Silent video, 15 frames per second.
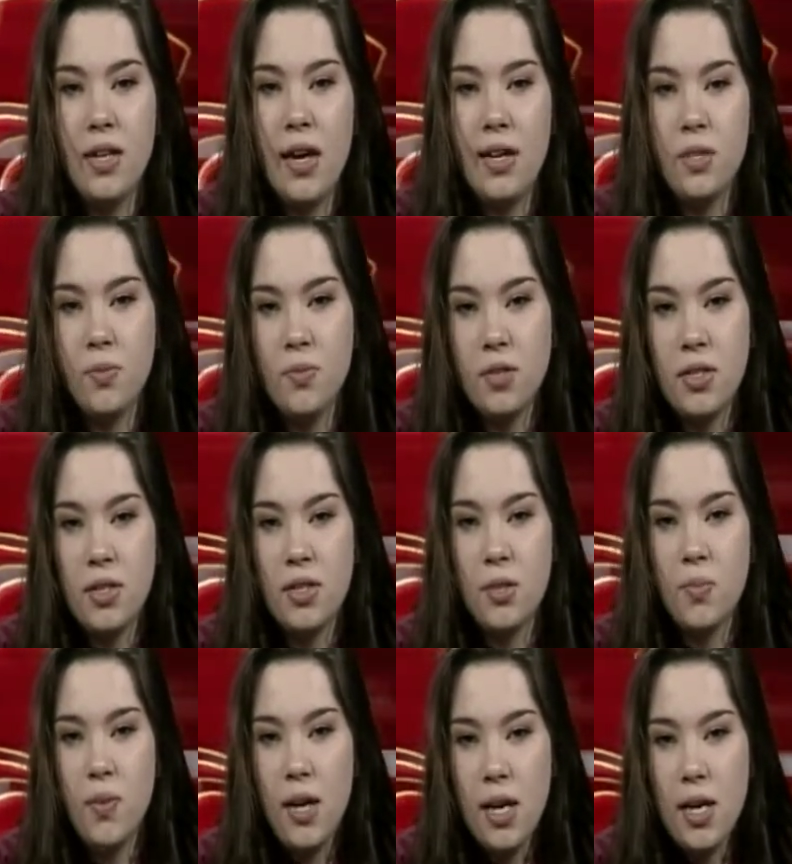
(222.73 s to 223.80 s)
Experts
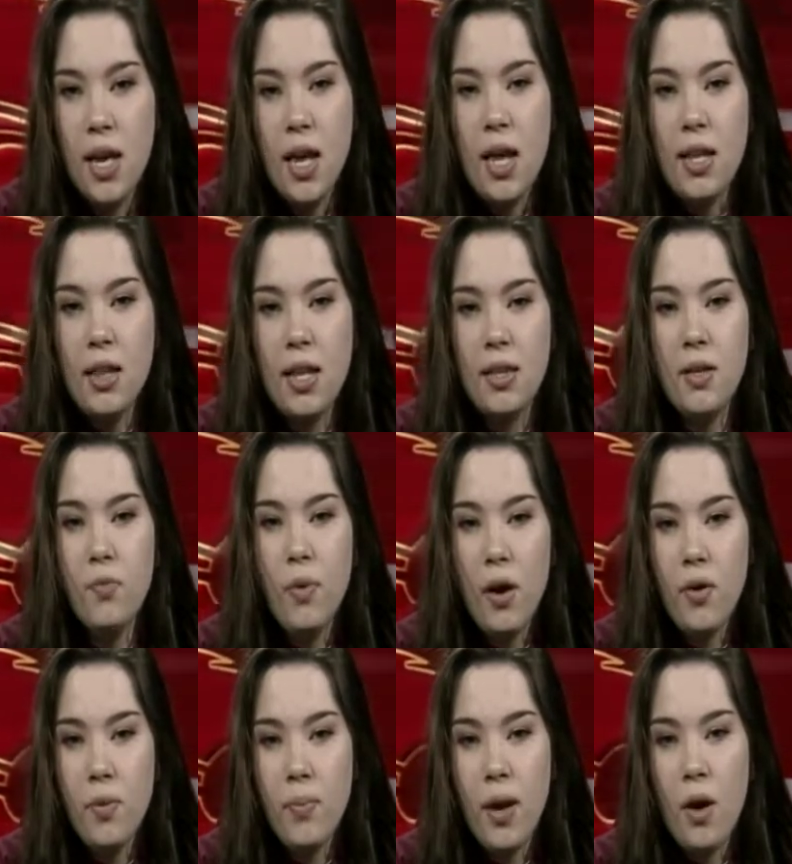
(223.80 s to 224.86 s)
explained that the
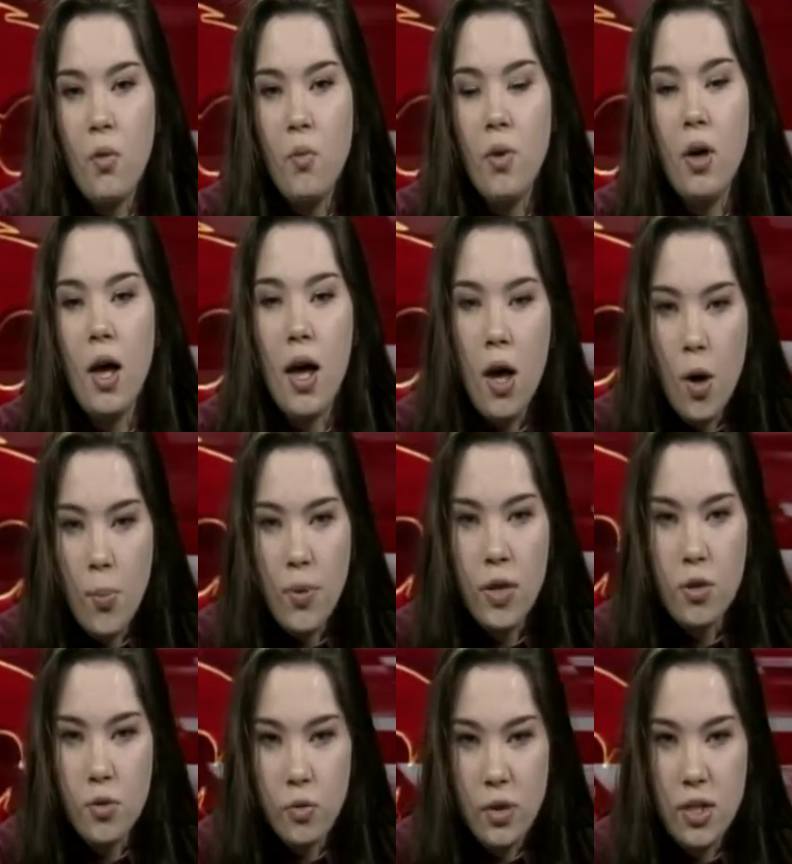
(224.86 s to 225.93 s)
roundabout will help
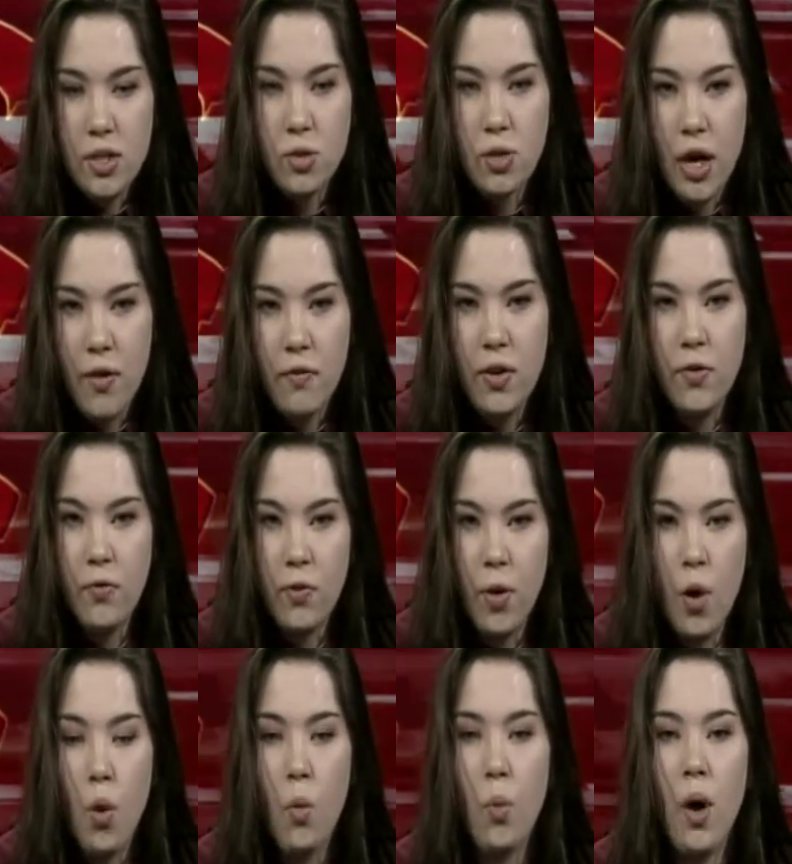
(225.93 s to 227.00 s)
increase traffic
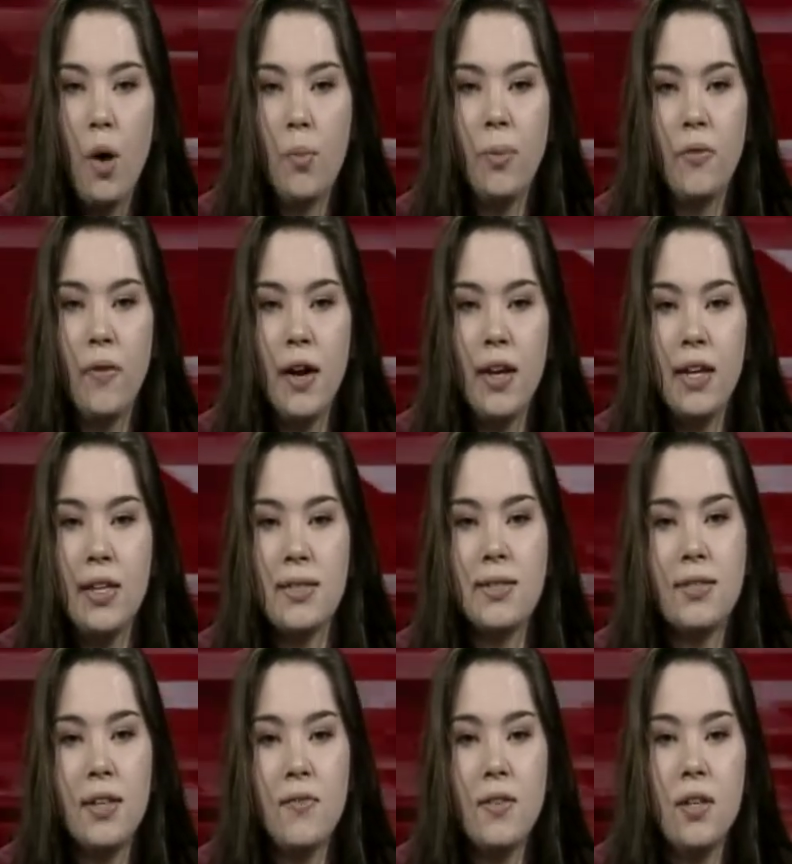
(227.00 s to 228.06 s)
flow while providing a
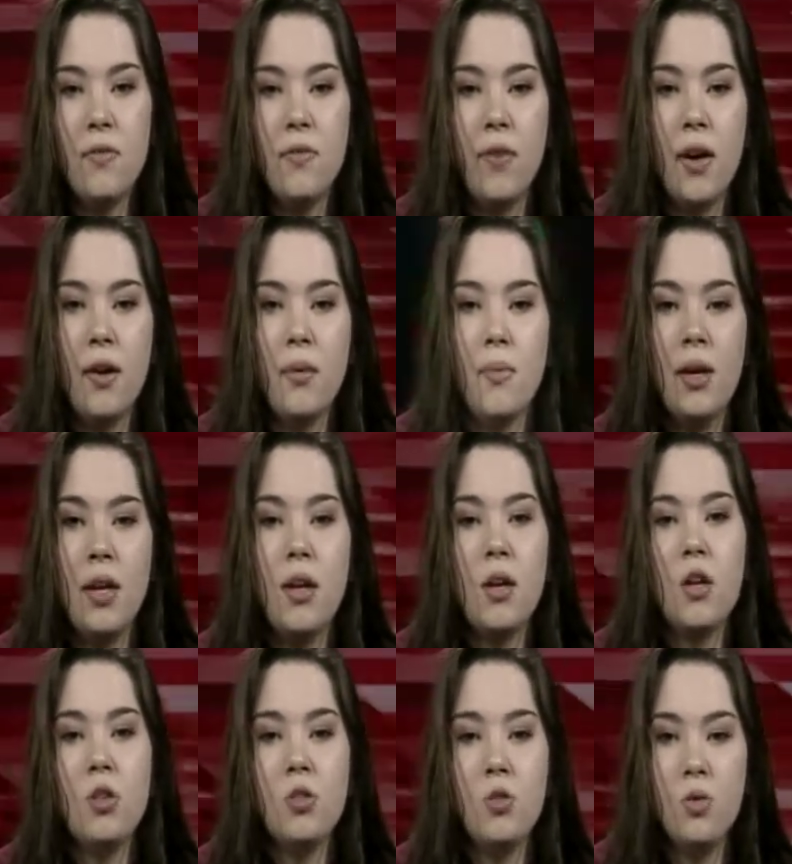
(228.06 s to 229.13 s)
safety environment
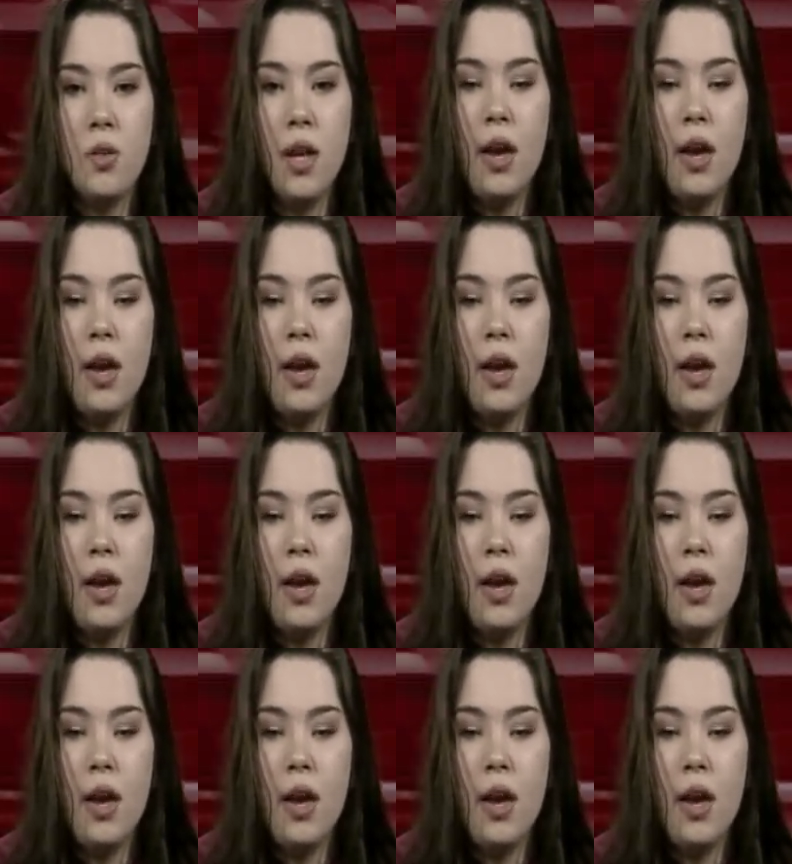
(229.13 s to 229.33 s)
to the